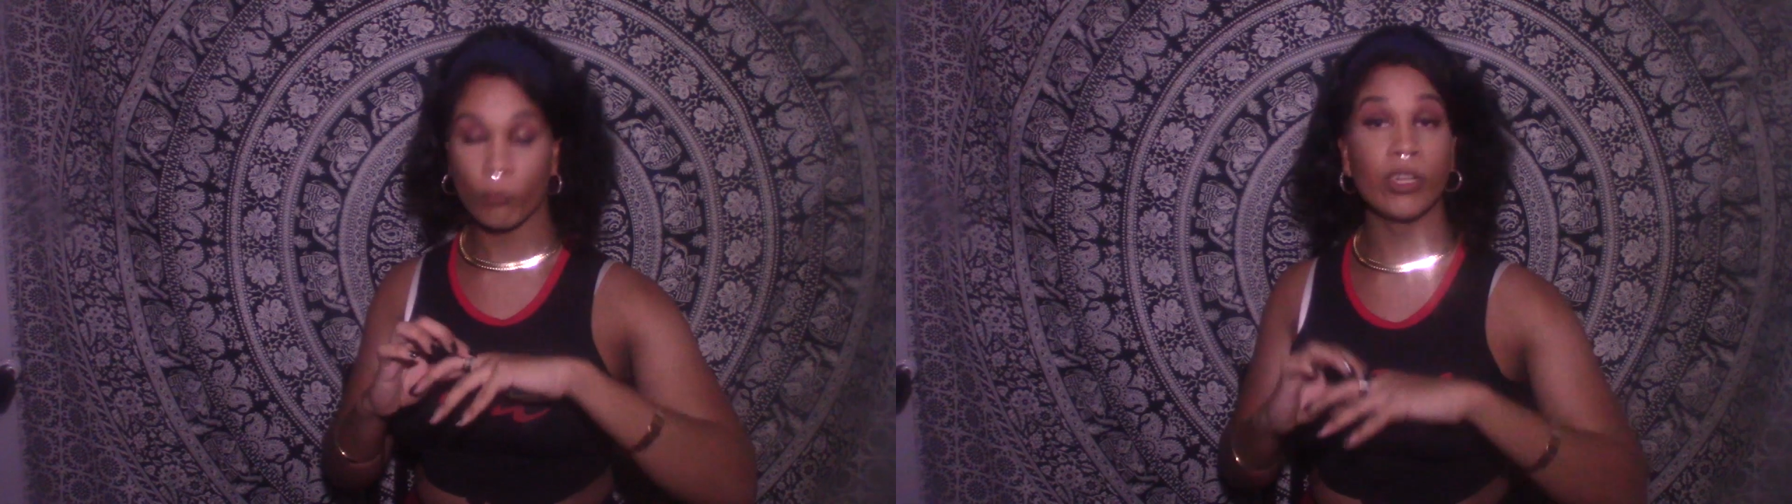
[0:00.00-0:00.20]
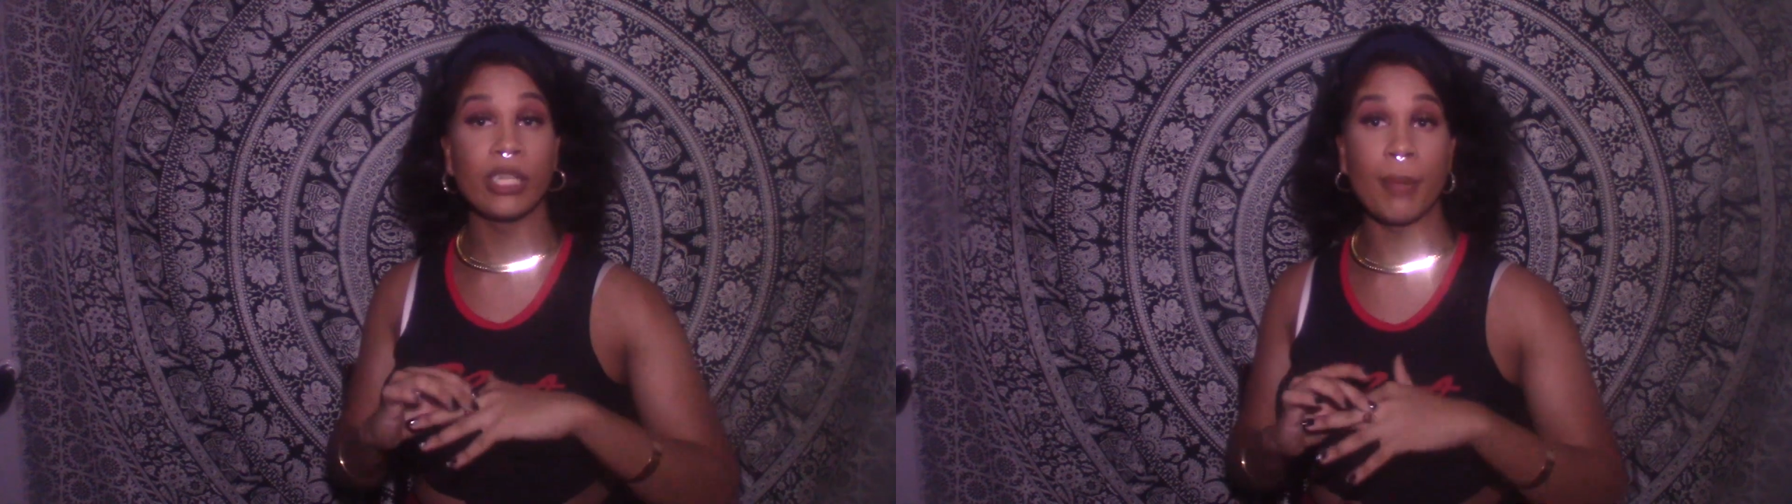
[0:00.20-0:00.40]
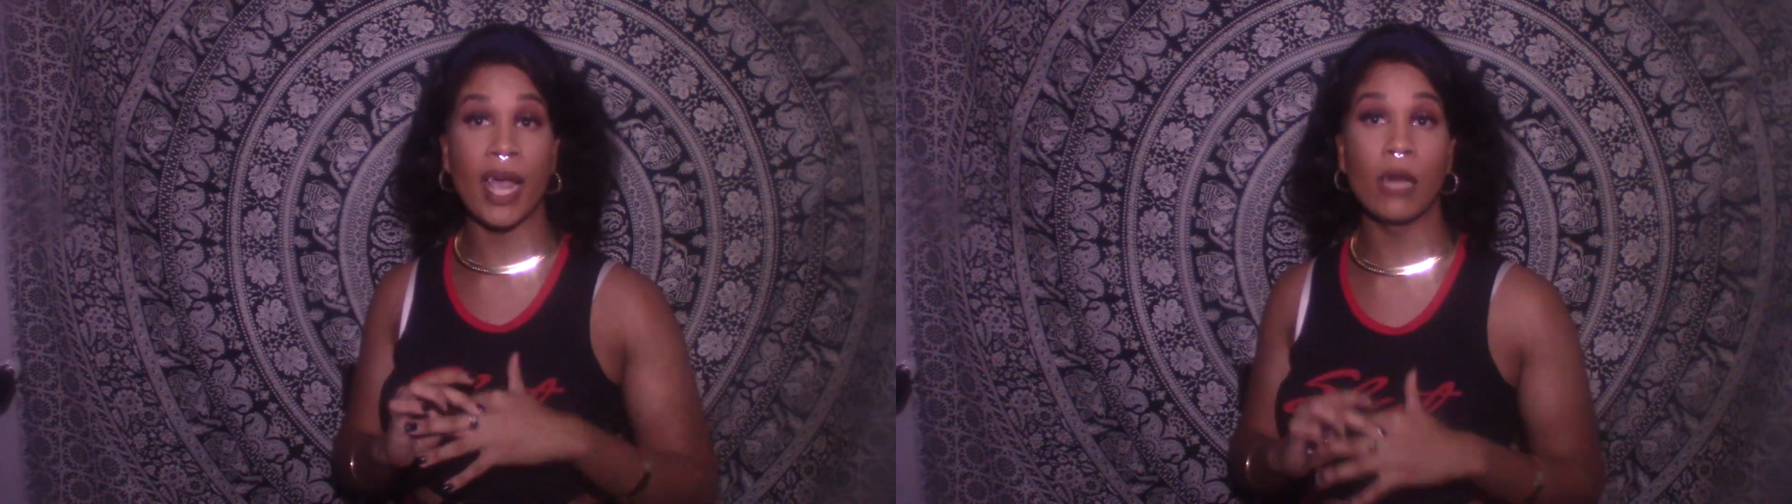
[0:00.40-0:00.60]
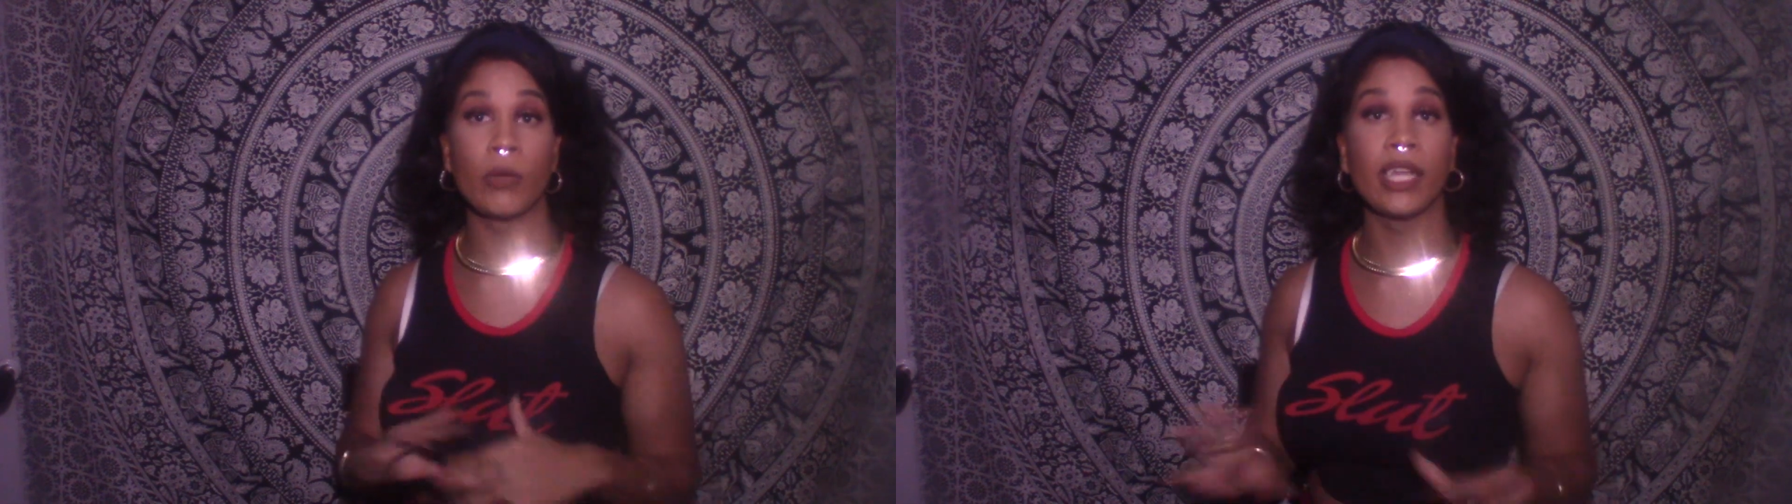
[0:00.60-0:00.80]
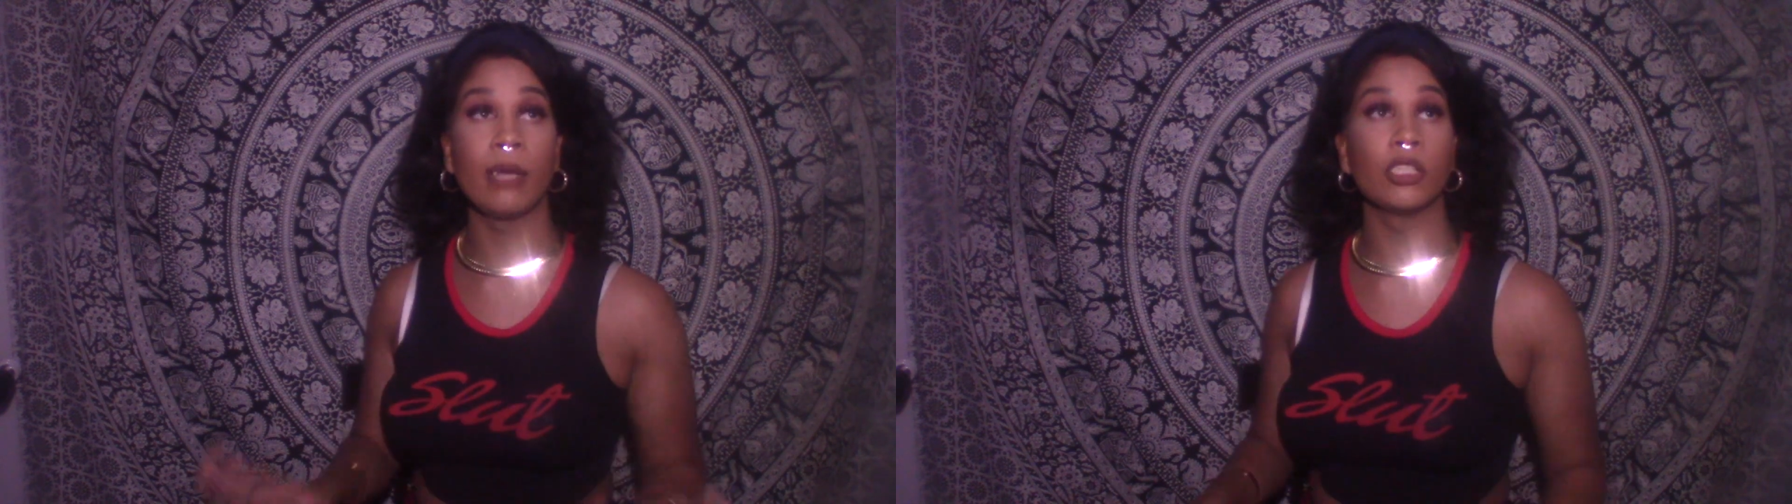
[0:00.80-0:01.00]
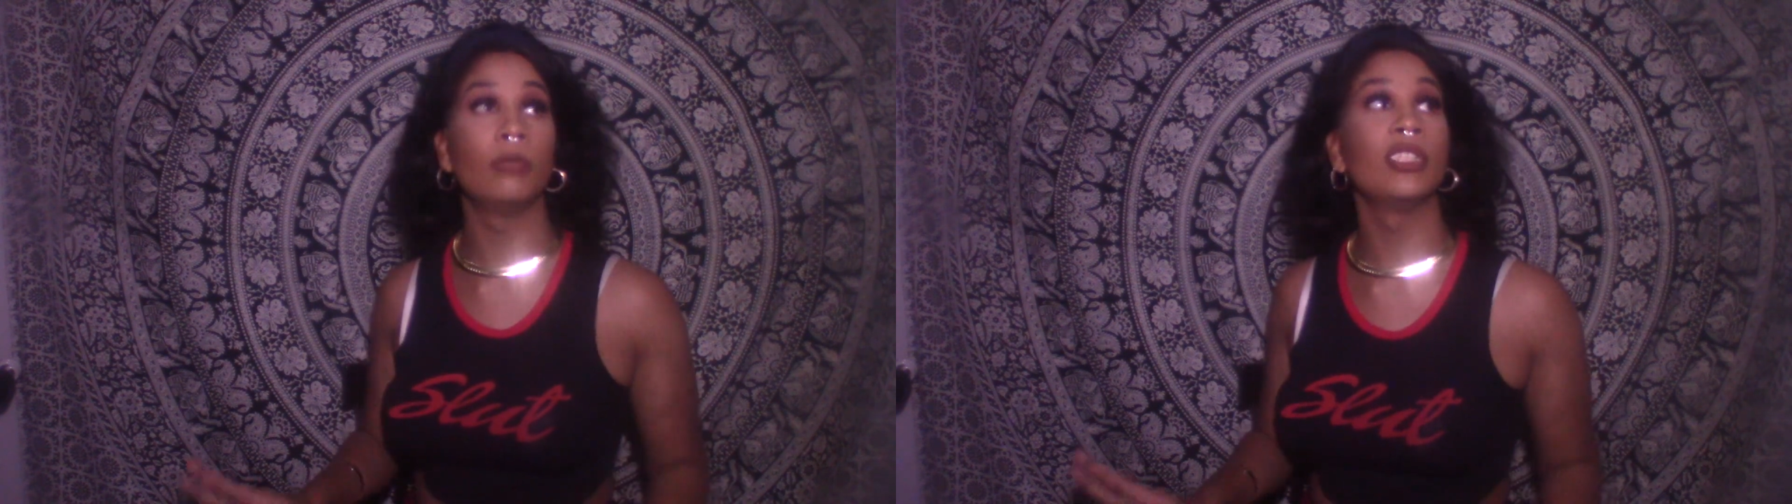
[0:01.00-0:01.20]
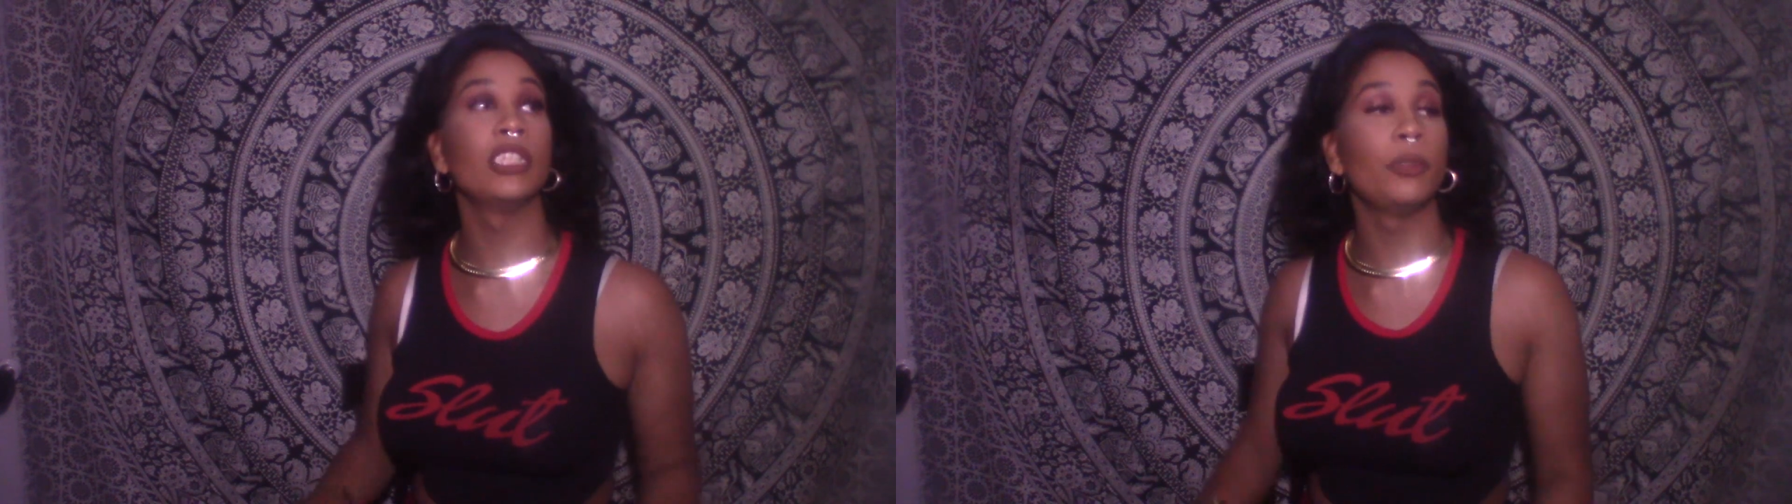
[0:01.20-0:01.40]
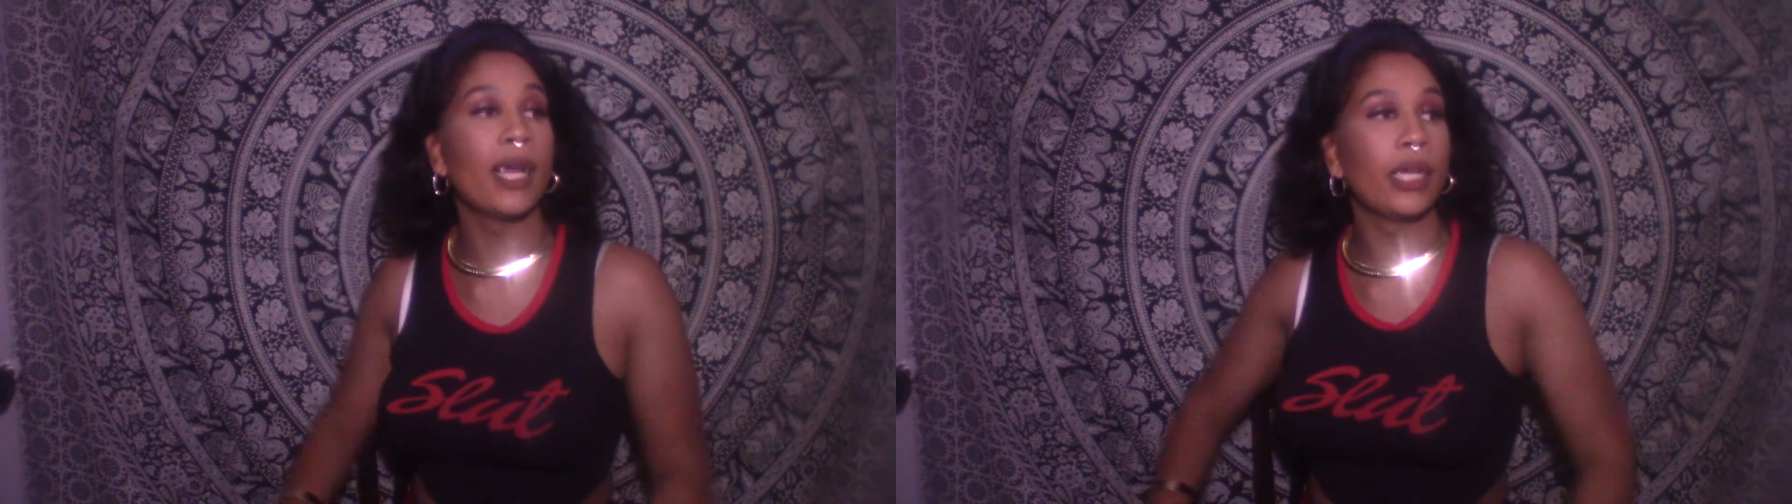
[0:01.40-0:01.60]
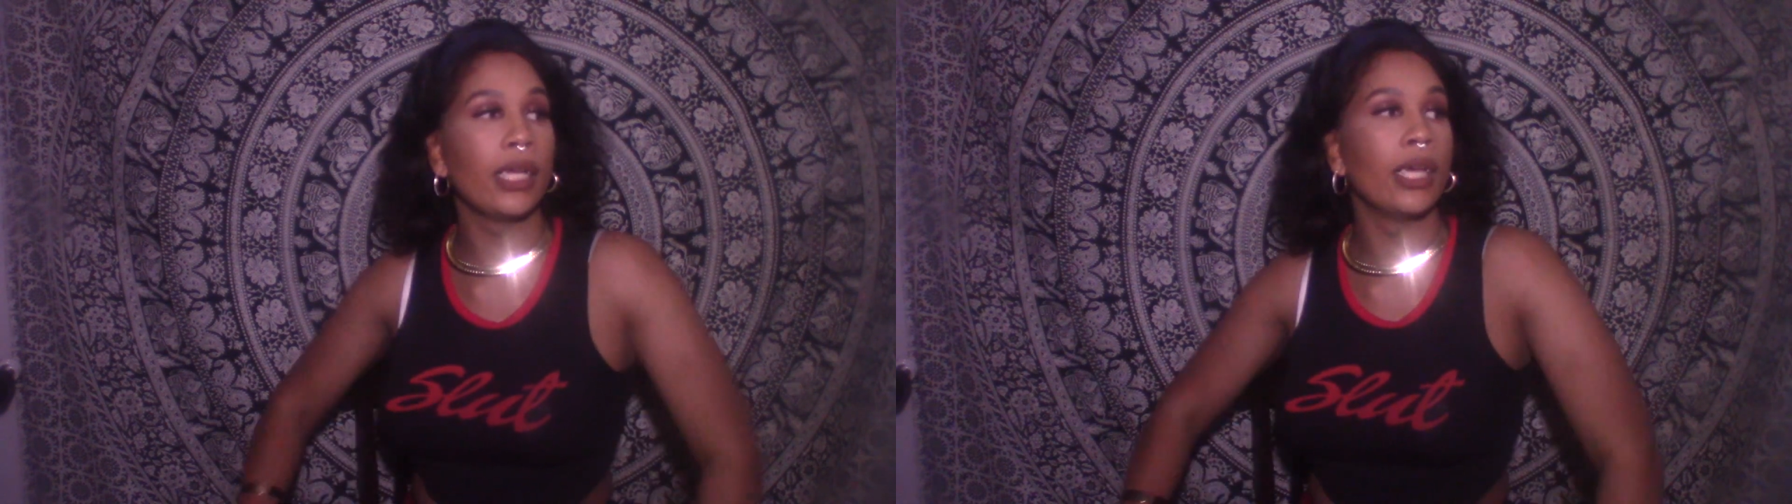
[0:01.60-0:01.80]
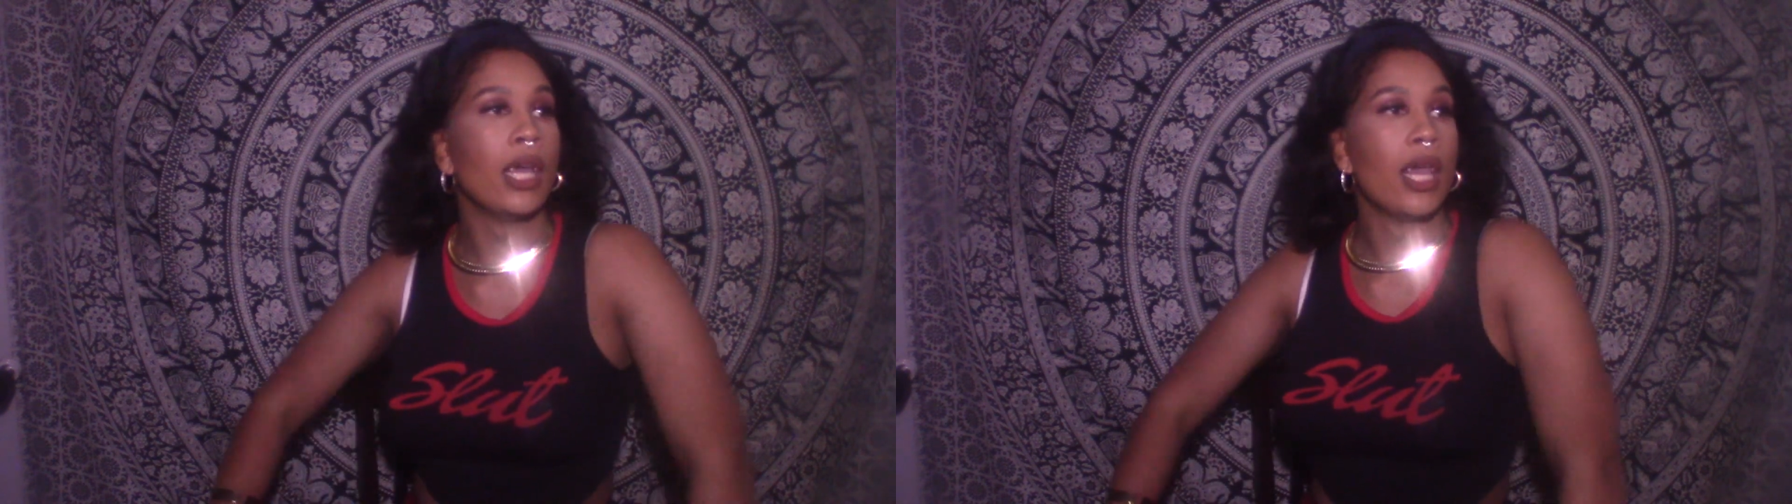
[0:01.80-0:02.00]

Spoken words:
really bad when it came to homosexuality.